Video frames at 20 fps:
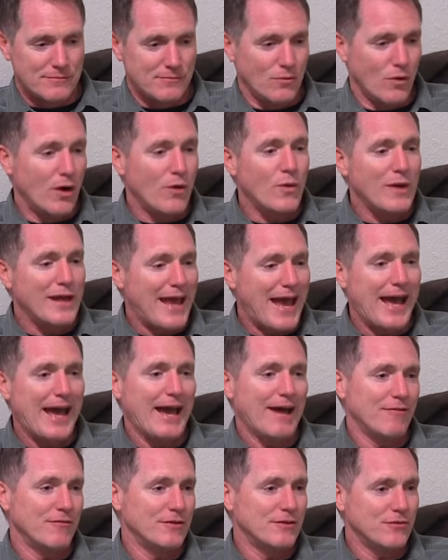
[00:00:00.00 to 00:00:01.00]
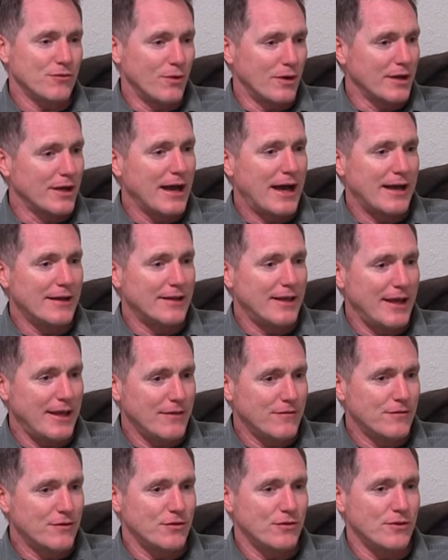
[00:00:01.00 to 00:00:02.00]
what we have, it's what God
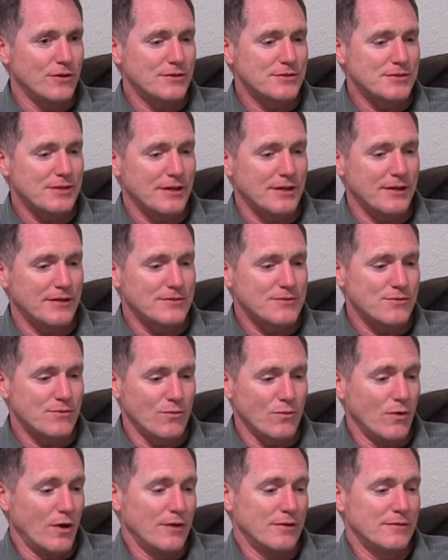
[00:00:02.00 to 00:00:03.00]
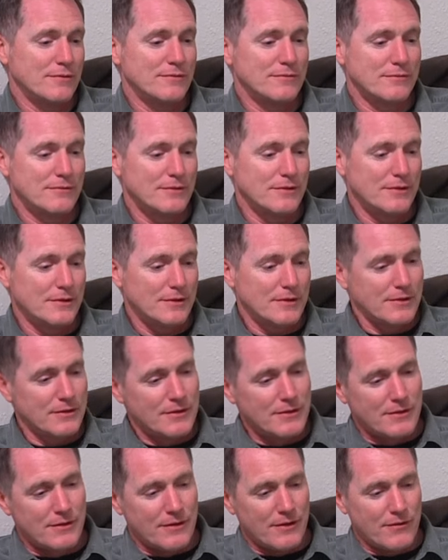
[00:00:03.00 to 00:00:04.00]
gave to us, and it's what,
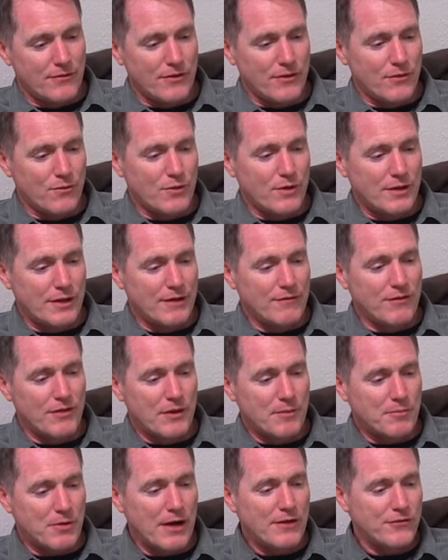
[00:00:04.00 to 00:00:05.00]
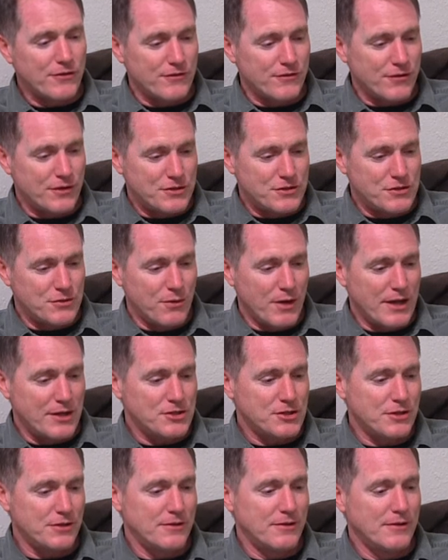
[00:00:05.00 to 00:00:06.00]
that given the present
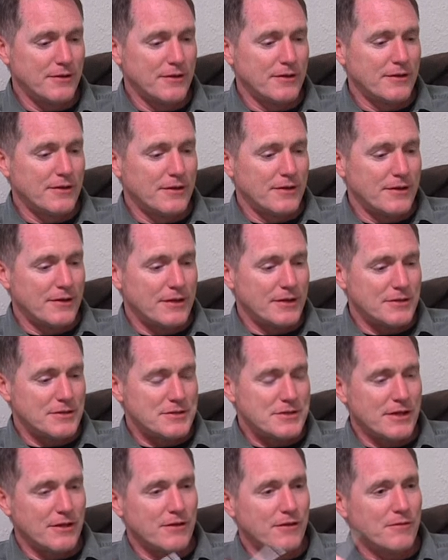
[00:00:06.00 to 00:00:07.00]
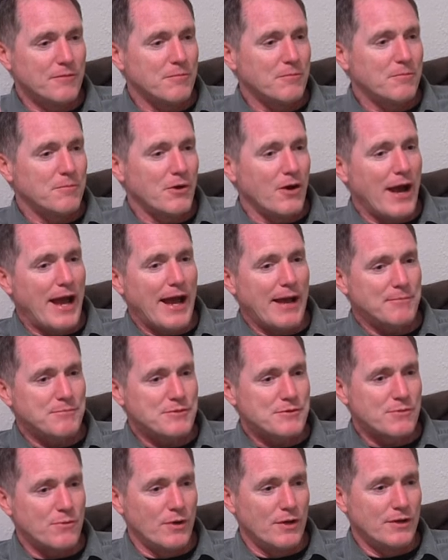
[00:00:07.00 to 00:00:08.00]
situation, until
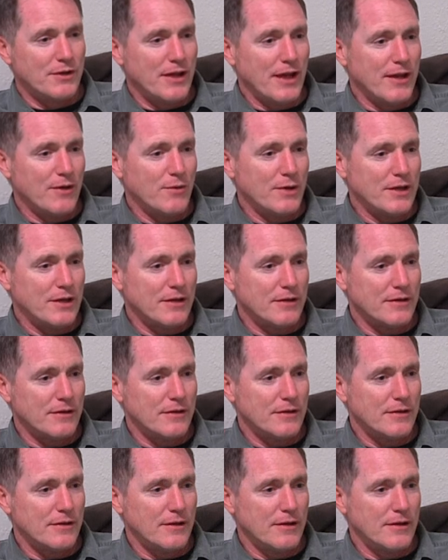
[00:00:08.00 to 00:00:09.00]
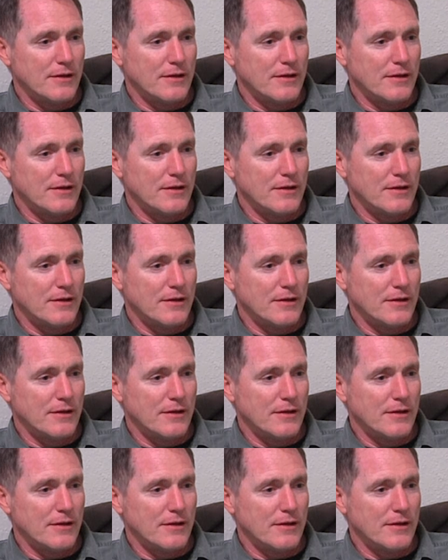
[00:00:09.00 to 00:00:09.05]
perhaps one day we can